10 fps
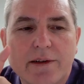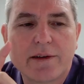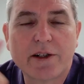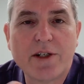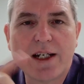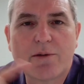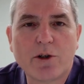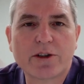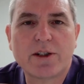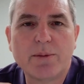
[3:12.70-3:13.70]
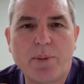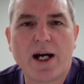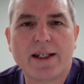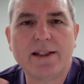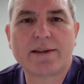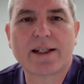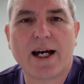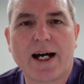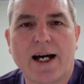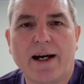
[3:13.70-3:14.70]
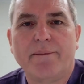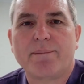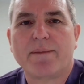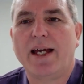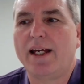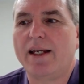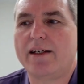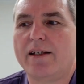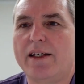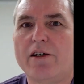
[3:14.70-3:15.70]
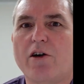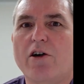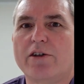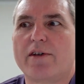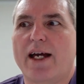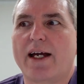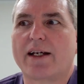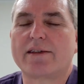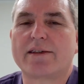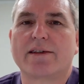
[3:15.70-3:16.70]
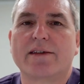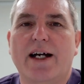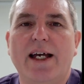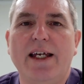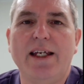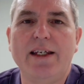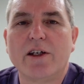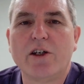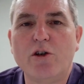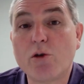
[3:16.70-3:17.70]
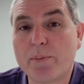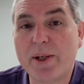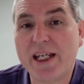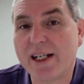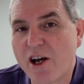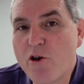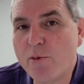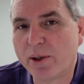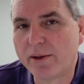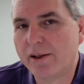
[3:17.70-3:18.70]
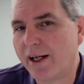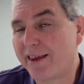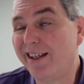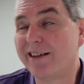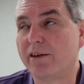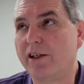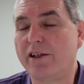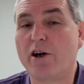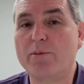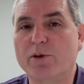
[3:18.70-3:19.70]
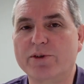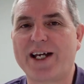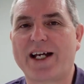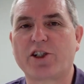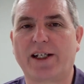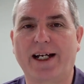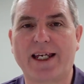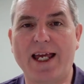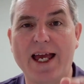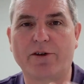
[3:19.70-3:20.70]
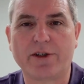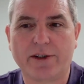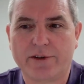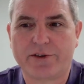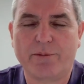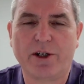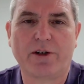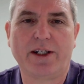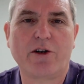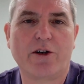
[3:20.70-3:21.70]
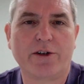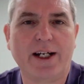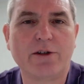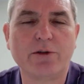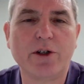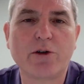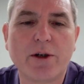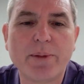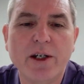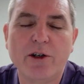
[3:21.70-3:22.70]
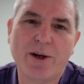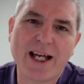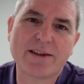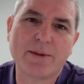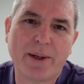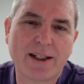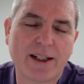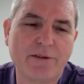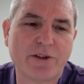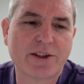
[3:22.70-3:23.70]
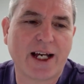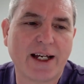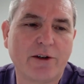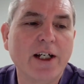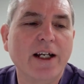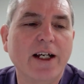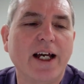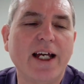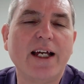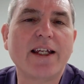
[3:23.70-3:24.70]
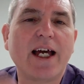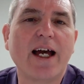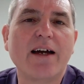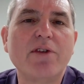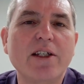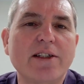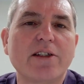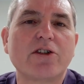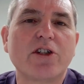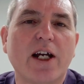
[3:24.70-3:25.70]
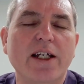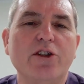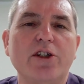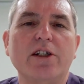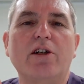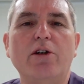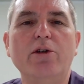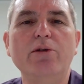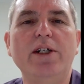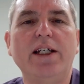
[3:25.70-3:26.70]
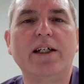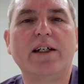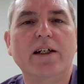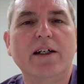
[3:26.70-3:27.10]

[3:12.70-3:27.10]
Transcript: so Dick wants to buy this car and he contacts a European noble. I think the noble was actually a count somewhere in continental Europe who has a Bentley for sale. And they have this exchange, including